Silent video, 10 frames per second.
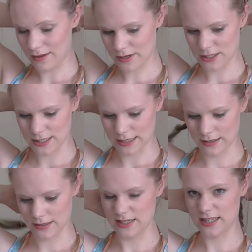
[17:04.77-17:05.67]
I've
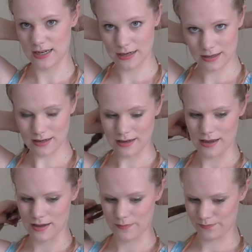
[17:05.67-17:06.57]
actually undone it.
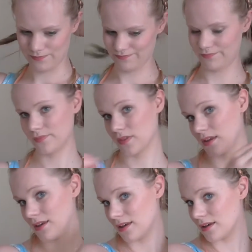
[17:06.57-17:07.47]

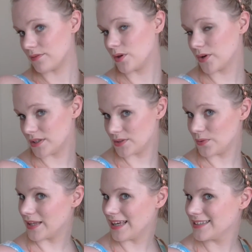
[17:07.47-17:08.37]
If you
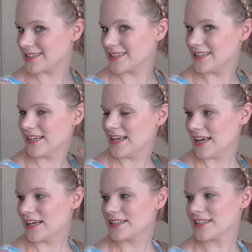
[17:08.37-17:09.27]
undo this,
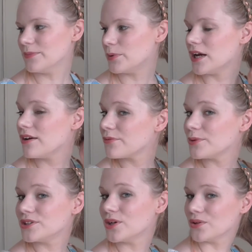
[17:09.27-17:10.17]
because I put it over
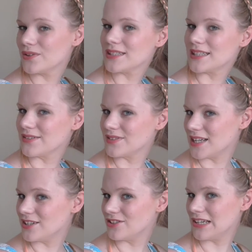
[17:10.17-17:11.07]
my shoulder instead of
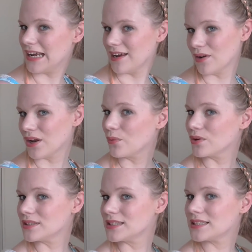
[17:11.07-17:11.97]
centrally and I
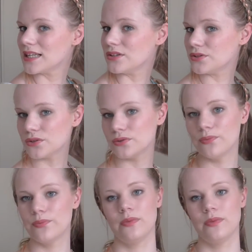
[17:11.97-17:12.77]
want it central.